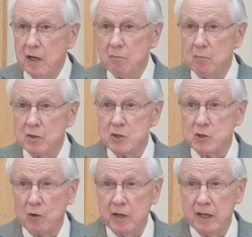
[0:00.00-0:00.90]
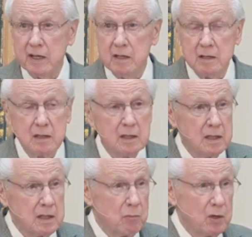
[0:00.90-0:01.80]
of them was Trey,
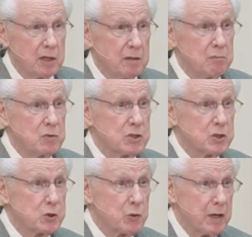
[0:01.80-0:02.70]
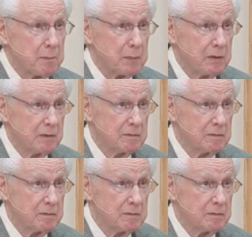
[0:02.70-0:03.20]
and one of them was Trip.